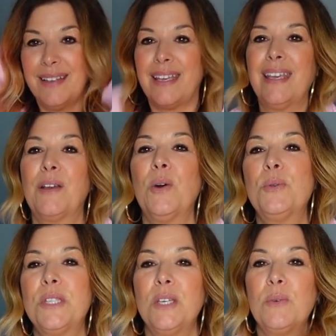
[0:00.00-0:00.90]
it can
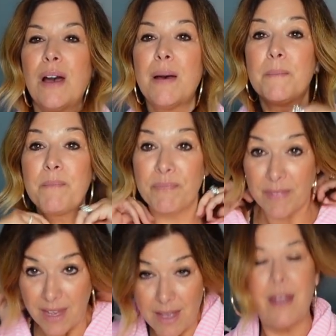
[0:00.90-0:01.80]
cozy you up.
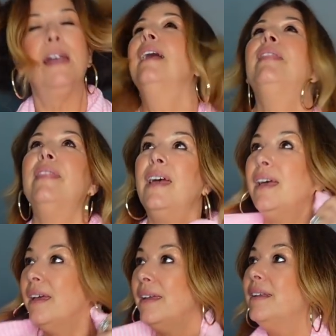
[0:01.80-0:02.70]
And
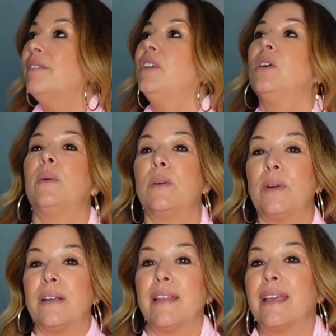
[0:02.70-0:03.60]
then if you don't want to
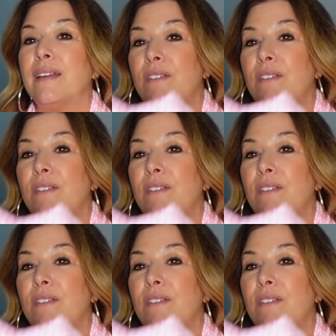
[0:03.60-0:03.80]
wear it like an